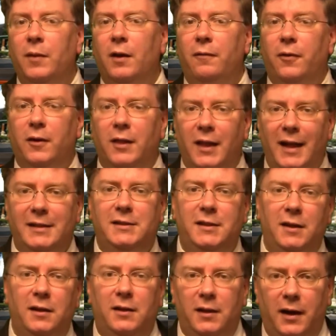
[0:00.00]
for less
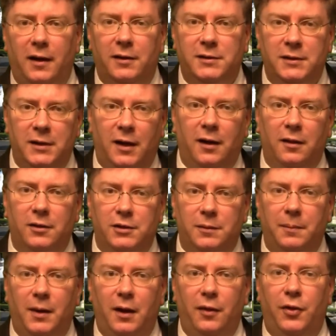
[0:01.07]
than $1,000 a
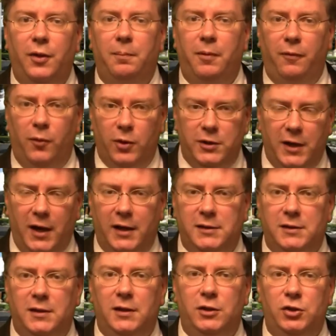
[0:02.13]
month before
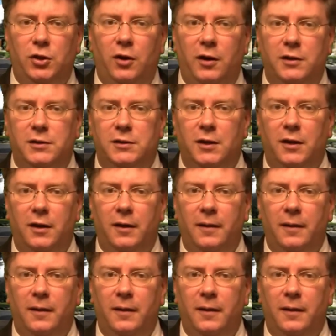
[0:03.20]
taxes and insurance.